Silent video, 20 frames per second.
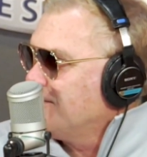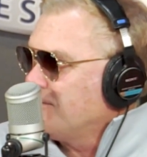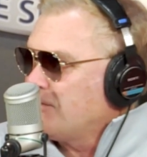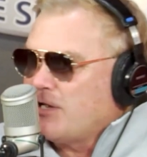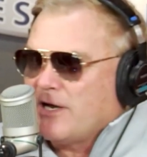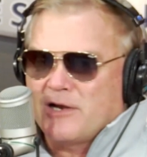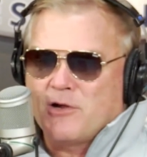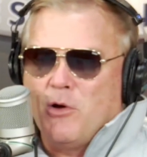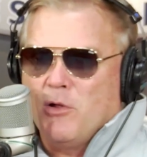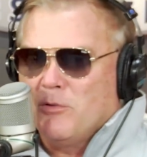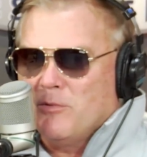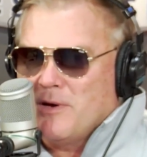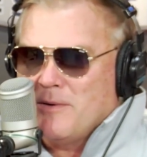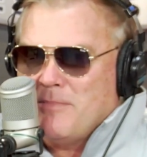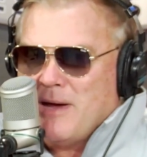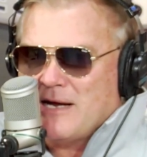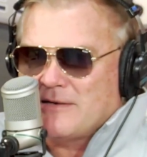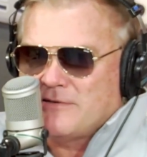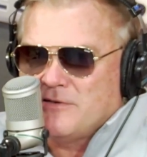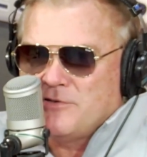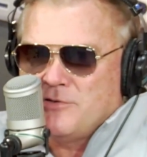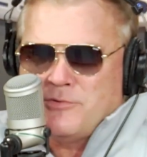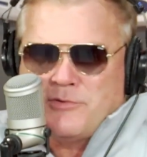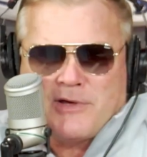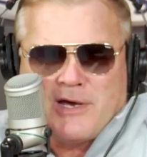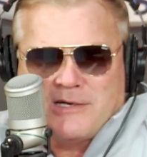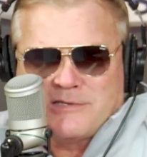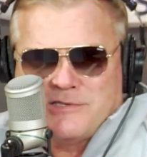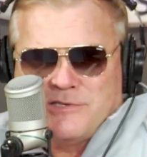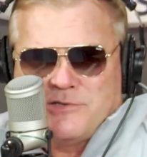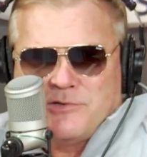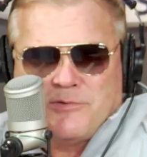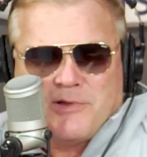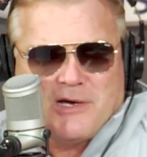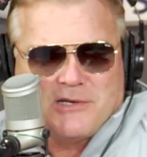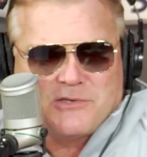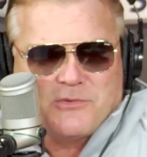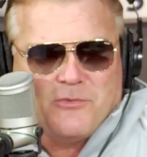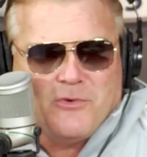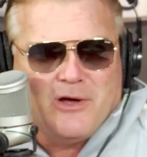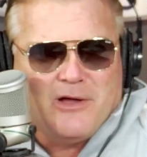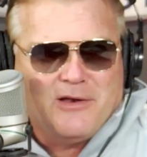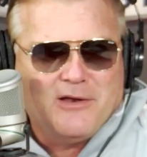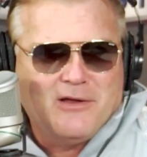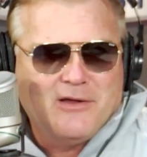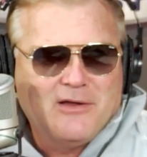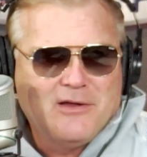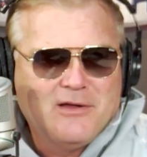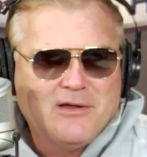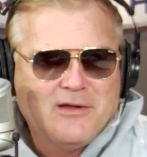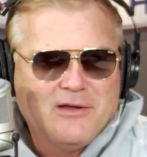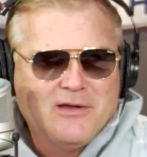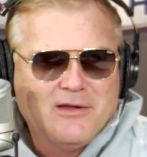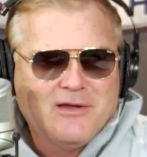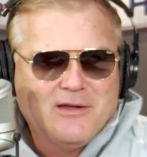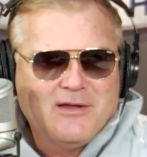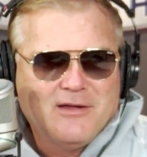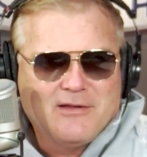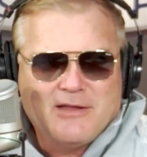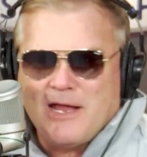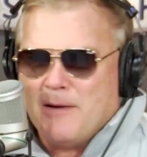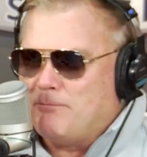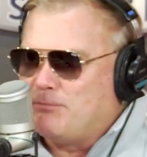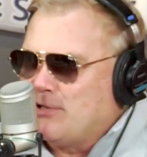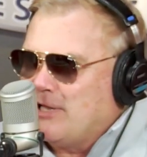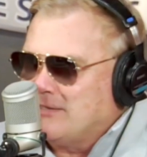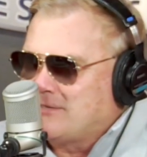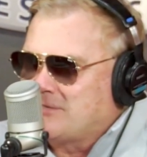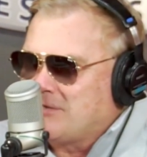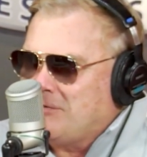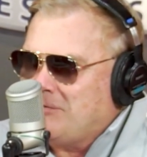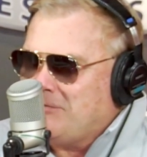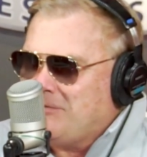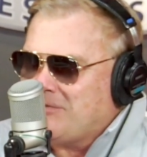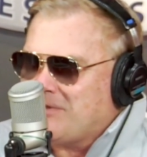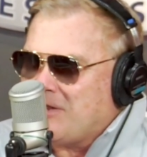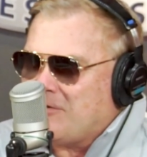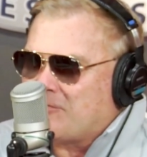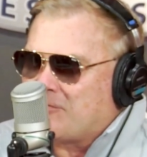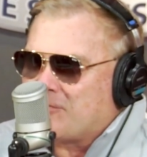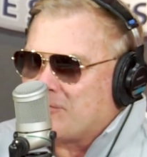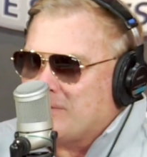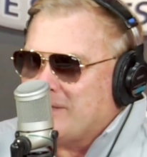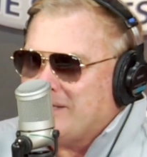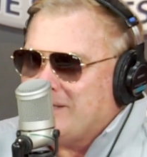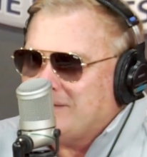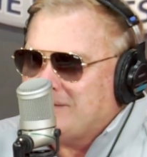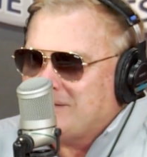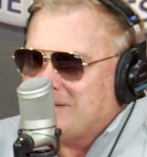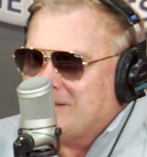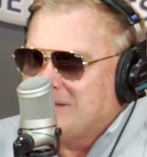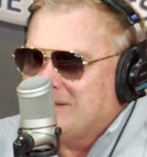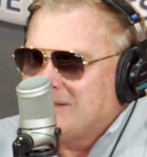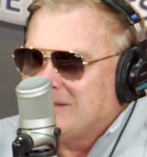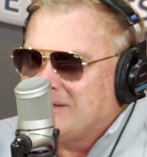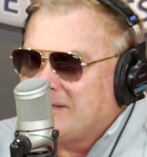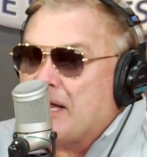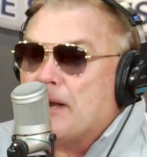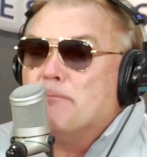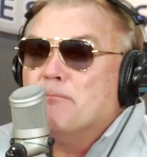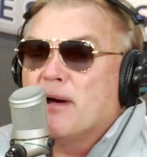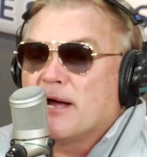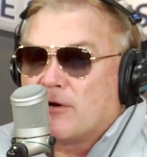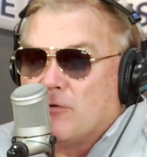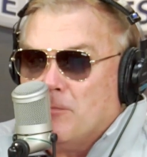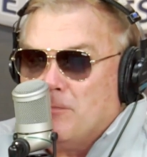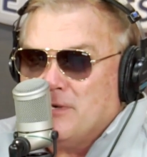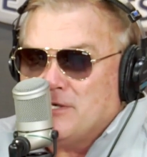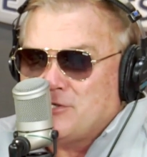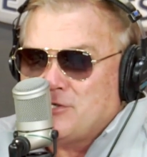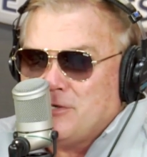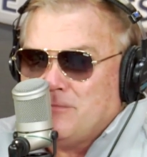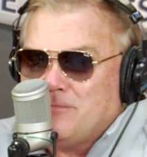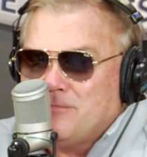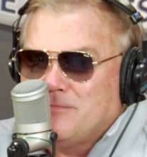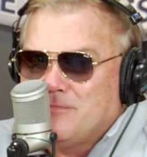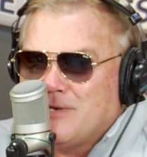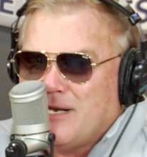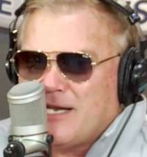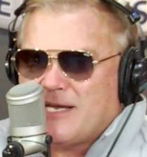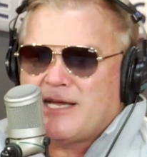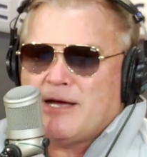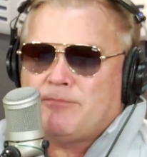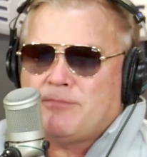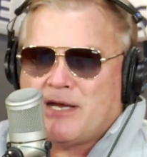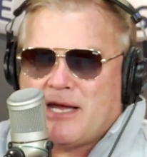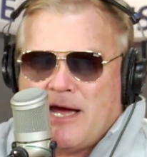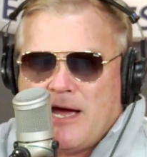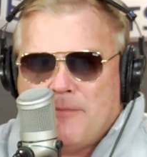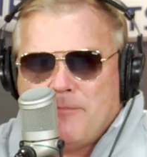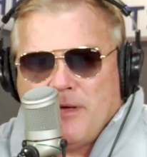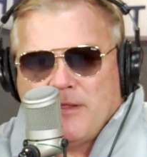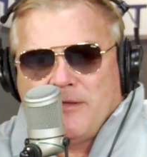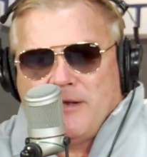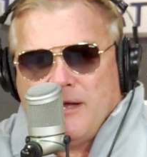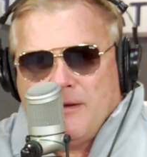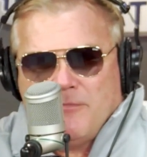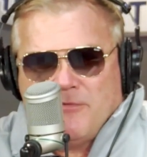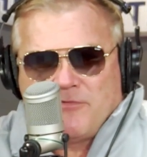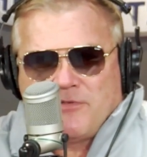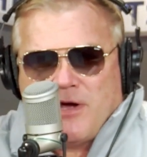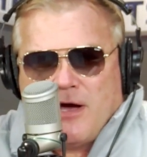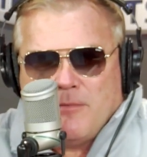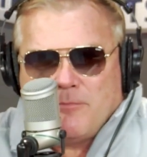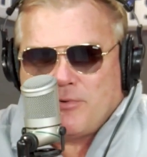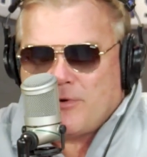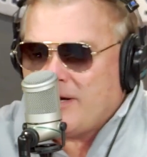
You got to go all the way back to 2000, 2001. They had Bledsoe, they had Friesz, they had Michael Bishop, and they kept a guy by the name of Tom